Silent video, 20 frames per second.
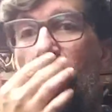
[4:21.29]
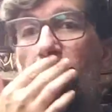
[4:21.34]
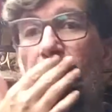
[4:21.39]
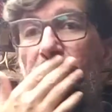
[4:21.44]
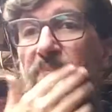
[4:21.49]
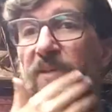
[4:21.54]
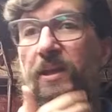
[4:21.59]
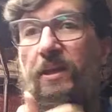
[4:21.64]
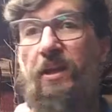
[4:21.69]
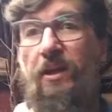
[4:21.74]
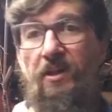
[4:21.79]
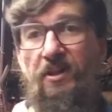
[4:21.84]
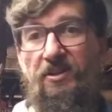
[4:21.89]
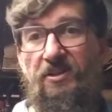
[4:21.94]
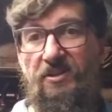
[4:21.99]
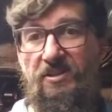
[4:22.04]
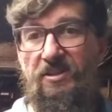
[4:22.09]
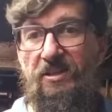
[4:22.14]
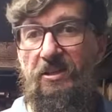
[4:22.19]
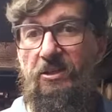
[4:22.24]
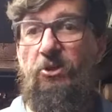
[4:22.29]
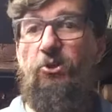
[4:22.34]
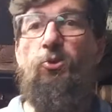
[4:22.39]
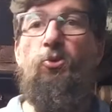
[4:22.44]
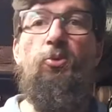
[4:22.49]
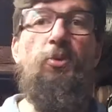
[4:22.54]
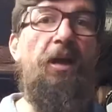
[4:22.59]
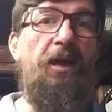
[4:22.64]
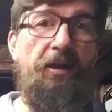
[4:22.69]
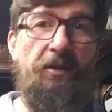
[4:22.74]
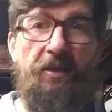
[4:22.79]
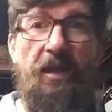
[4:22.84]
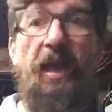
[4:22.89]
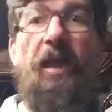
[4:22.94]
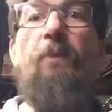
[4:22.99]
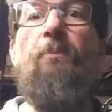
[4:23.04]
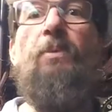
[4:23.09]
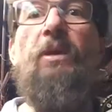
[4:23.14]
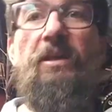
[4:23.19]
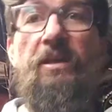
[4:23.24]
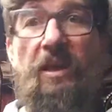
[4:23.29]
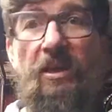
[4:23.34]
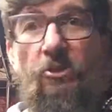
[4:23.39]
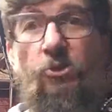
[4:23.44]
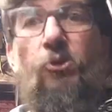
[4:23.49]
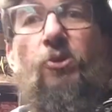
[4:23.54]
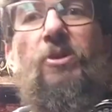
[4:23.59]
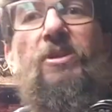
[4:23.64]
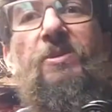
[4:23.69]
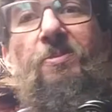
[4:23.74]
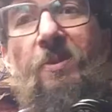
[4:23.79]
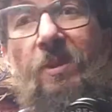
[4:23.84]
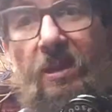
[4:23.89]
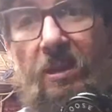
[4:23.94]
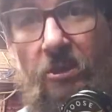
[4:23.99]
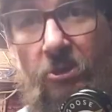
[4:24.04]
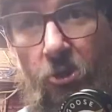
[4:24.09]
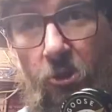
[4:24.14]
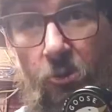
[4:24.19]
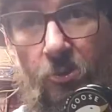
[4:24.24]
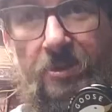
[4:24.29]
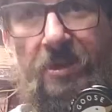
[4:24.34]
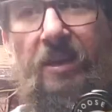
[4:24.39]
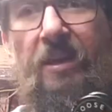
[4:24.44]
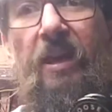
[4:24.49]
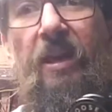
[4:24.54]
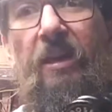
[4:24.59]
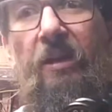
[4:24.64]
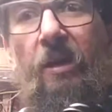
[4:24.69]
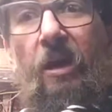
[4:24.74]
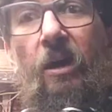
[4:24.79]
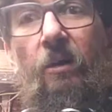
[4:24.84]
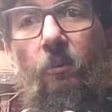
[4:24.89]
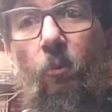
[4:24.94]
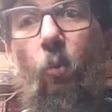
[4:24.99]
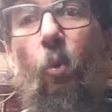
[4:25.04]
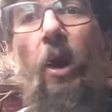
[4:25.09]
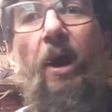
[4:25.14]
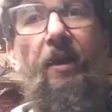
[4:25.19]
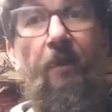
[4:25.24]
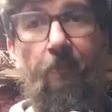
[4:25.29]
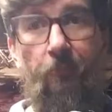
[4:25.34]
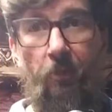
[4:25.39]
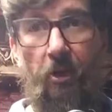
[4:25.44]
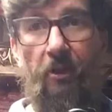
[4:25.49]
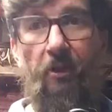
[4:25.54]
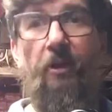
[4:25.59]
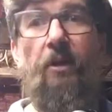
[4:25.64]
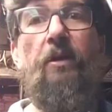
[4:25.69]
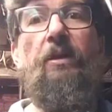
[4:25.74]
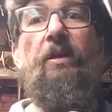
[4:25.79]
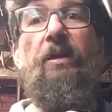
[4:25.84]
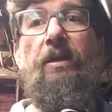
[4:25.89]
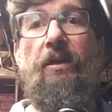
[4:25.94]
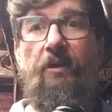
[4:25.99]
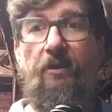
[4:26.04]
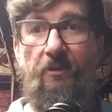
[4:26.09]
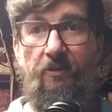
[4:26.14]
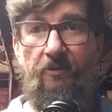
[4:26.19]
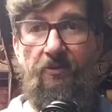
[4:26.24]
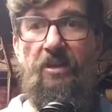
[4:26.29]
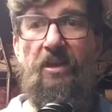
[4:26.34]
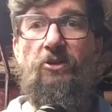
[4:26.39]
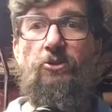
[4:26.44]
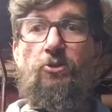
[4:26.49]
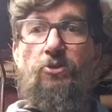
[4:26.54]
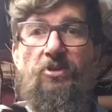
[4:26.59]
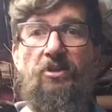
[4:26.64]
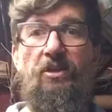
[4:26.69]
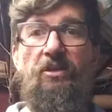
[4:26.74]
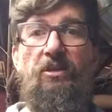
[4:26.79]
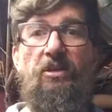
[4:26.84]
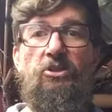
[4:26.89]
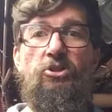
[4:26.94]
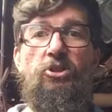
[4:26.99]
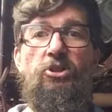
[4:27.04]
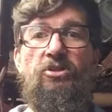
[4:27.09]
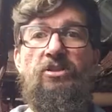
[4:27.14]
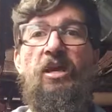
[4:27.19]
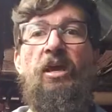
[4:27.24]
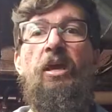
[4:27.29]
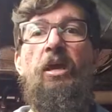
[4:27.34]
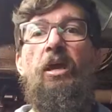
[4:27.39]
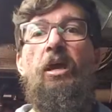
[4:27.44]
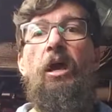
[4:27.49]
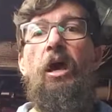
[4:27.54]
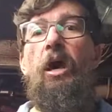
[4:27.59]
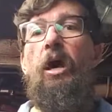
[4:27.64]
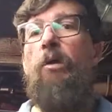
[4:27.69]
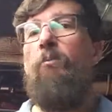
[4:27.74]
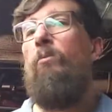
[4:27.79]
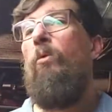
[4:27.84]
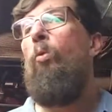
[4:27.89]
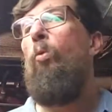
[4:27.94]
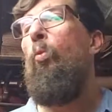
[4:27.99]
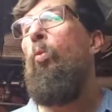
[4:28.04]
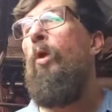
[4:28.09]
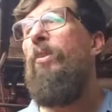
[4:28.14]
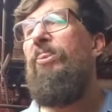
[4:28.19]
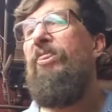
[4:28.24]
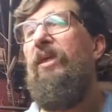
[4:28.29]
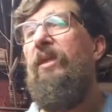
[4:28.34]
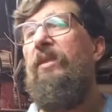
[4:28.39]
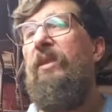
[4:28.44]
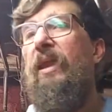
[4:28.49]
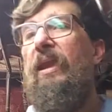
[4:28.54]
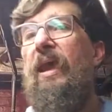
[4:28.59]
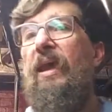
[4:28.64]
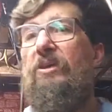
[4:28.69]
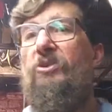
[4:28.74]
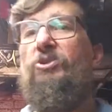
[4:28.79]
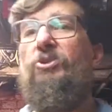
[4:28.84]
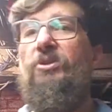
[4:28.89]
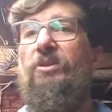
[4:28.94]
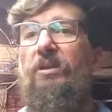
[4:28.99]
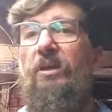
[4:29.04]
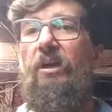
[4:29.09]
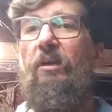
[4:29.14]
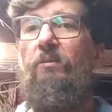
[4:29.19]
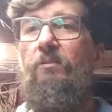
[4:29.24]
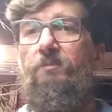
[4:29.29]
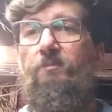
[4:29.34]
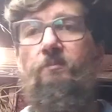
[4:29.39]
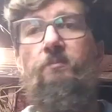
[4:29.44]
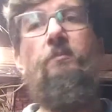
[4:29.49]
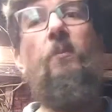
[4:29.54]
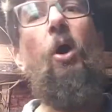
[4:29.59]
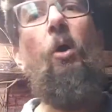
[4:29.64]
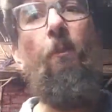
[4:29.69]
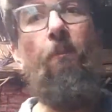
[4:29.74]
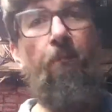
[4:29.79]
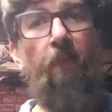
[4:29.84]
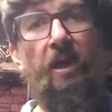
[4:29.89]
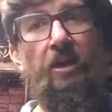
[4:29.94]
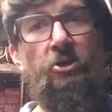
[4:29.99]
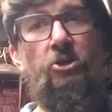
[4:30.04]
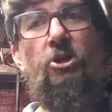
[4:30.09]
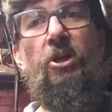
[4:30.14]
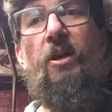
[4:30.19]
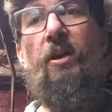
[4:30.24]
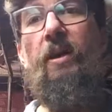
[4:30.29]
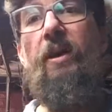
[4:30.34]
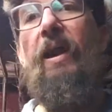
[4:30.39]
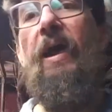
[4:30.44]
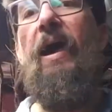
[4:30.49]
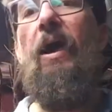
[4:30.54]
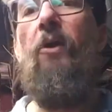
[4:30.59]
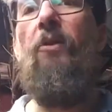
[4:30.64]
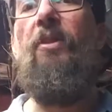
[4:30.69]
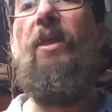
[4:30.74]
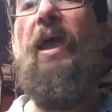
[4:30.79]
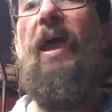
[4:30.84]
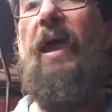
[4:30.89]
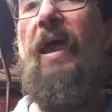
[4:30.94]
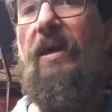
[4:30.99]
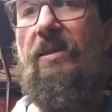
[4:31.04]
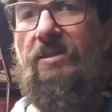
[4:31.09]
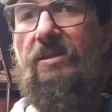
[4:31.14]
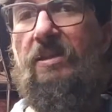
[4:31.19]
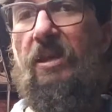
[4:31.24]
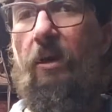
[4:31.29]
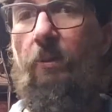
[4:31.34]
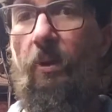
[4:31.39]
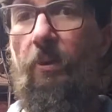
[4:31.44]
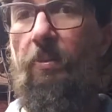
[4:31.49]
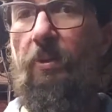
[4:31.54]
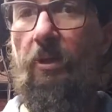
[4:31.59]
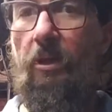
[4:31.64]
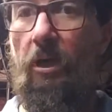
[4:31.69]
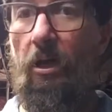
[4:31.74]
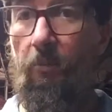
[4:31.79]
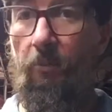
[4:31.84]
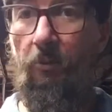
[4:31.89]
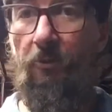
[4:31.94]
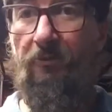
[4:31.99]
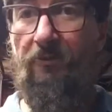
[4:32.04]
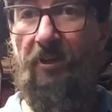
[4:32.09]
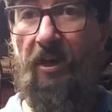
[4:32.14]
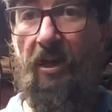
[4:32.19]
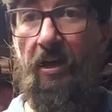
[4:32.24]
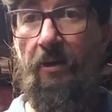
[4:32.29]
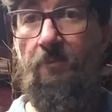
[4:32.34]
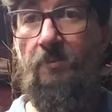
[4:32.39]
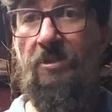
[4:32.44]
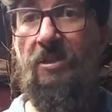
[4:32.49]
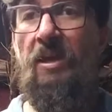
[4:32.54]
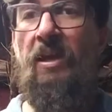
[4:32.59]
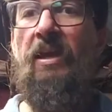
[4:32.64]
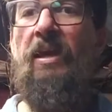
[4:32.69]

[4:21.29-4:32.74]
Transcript: because it can be dangerous to be using a wide umbrella in dangerous conditions. One thing that actually I'll mention now that has come up a couple of times